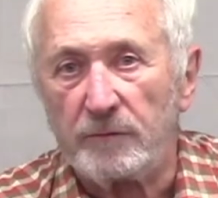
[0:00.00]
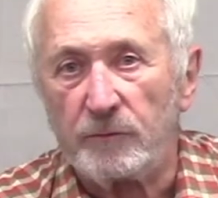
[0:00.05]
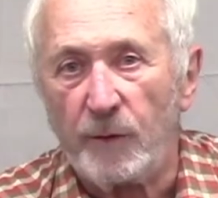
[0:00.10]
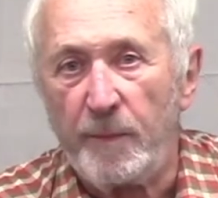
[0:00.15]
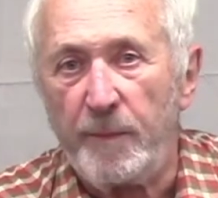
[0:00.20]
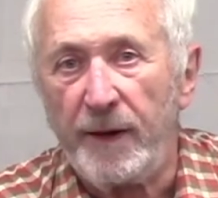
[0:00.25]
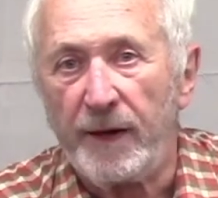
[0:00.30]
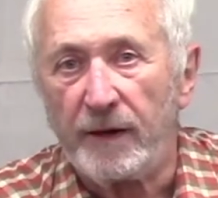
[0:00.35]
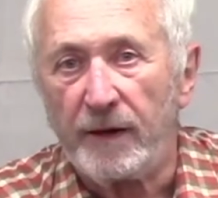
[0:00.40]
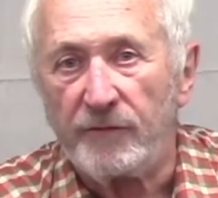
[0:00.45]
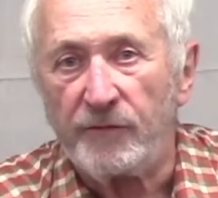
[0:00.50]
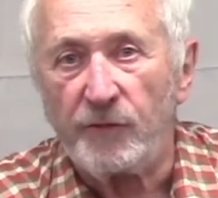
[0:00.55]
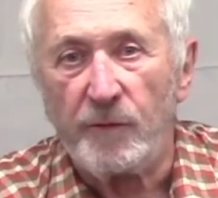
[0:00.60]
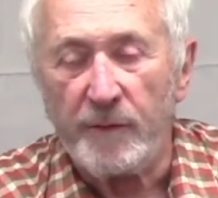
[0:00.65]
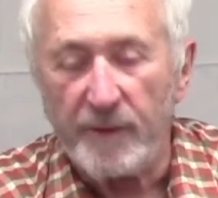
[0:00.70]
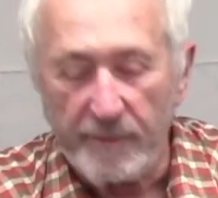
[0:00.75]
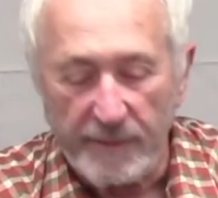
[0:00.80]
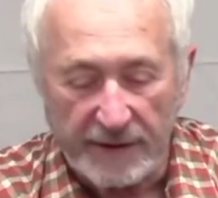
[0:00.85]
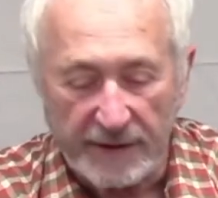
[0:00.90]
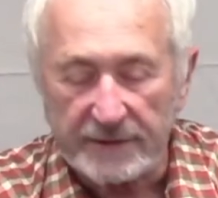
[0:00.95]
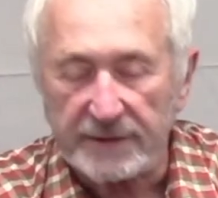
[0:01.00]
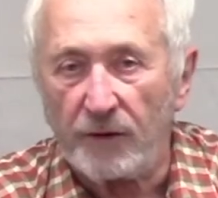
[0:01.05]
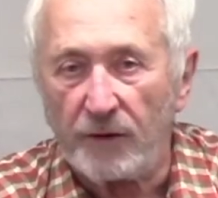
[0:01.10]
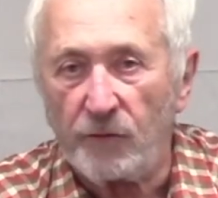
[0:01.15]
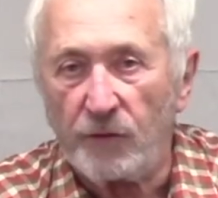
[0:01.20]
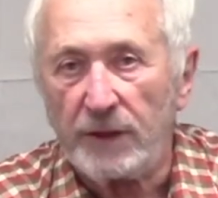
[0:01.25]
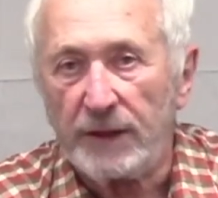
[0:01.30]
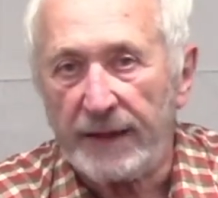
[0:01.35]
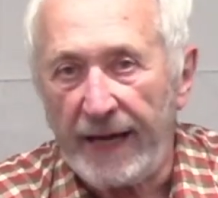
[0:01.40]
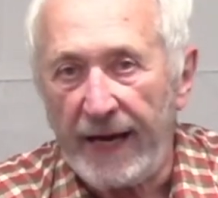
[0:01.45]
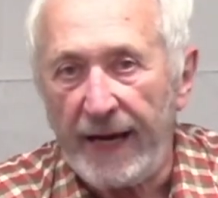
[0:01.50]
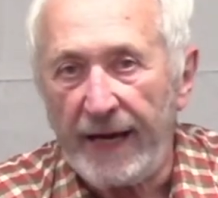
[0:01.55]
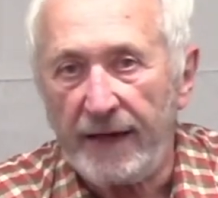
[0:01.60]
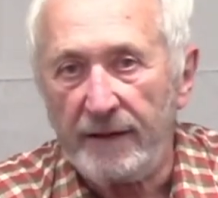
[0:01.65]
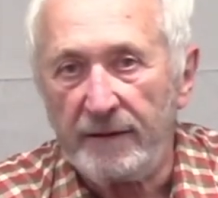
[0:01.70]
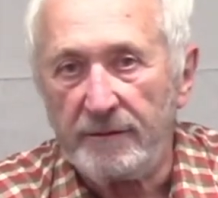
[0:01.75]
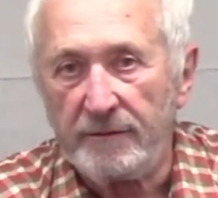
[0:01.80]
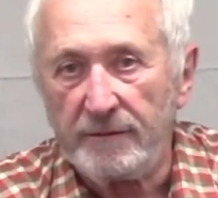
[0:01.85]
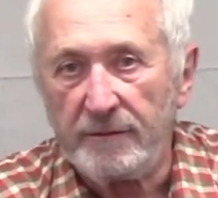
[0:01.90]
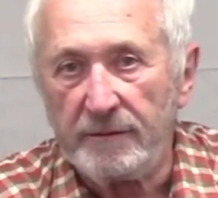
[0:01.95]
repair for me because I really hate
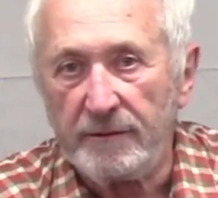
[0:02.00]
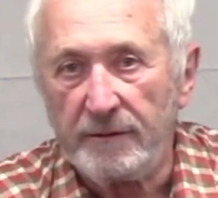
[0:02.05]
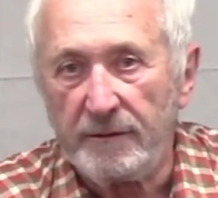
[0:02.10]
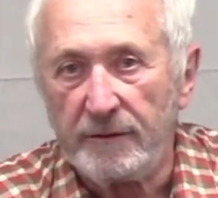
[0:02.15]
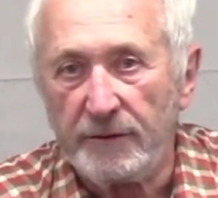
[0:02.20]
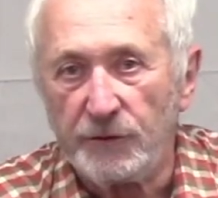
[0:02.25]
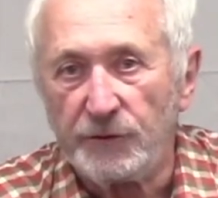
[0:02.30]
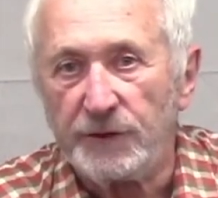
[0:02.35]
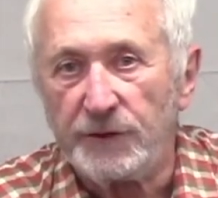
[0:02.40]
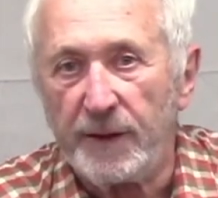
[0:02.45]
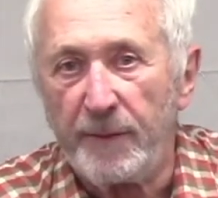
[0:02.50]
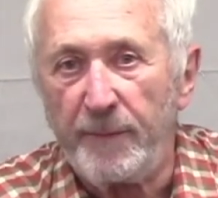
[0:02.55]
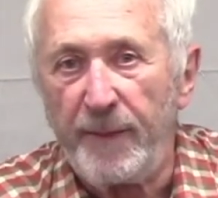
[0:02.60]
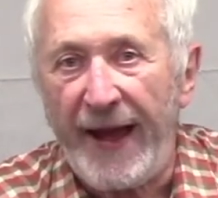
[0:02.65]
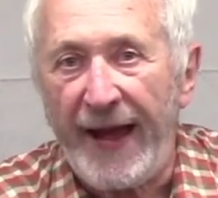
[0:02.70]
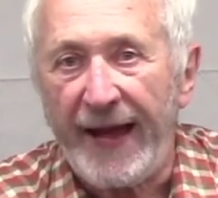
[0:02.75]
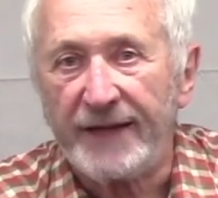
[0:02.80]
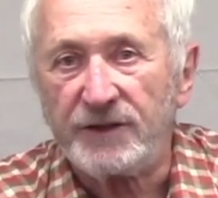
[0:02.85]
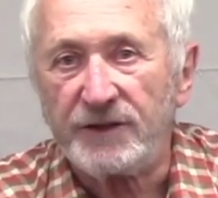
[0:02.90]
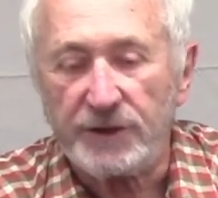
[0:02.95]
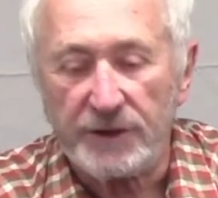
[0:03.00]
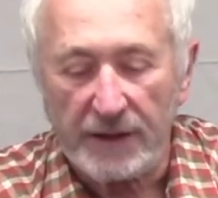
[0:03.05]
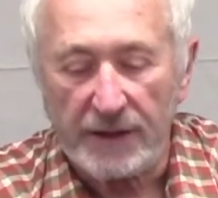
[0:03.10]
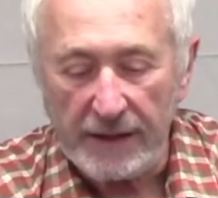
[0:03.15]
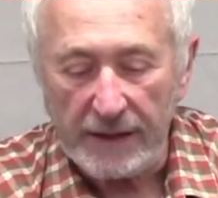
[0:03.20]
using a patch.